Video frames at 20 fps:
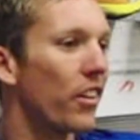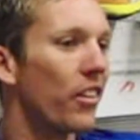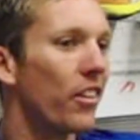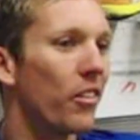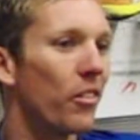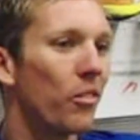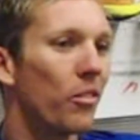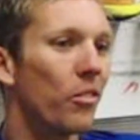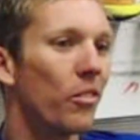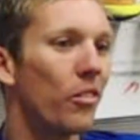
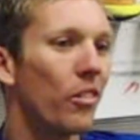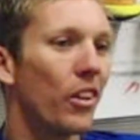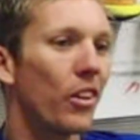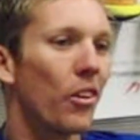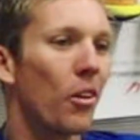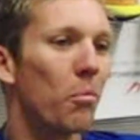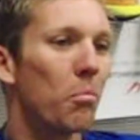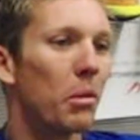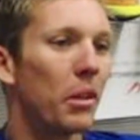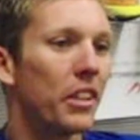and it
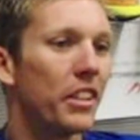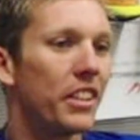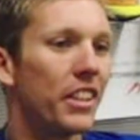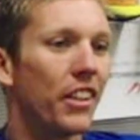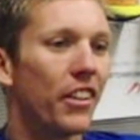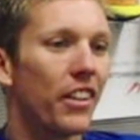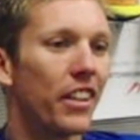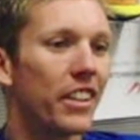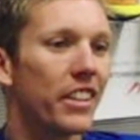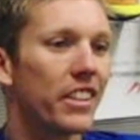got pretty
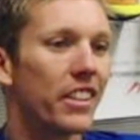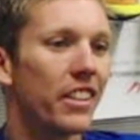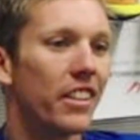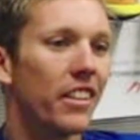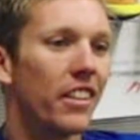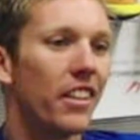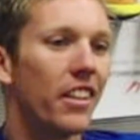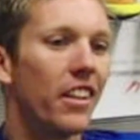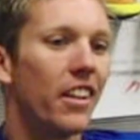serious. And